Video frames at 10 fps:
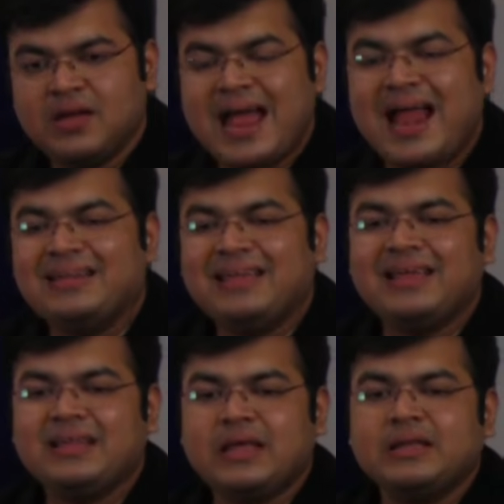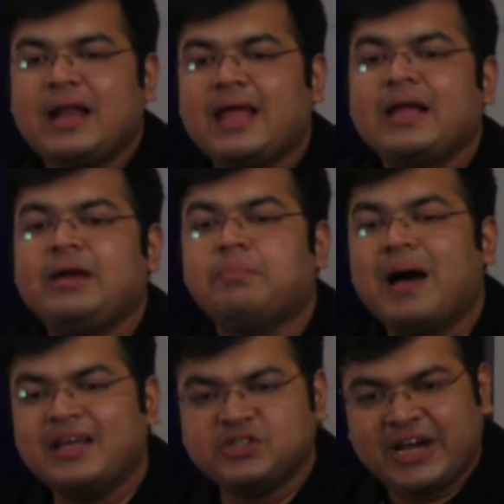and they think that I can
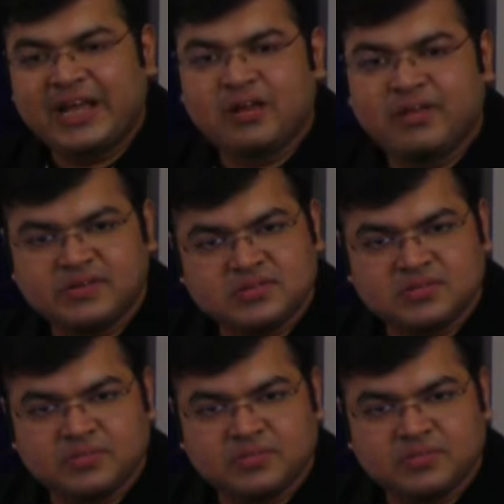buy Jet Airways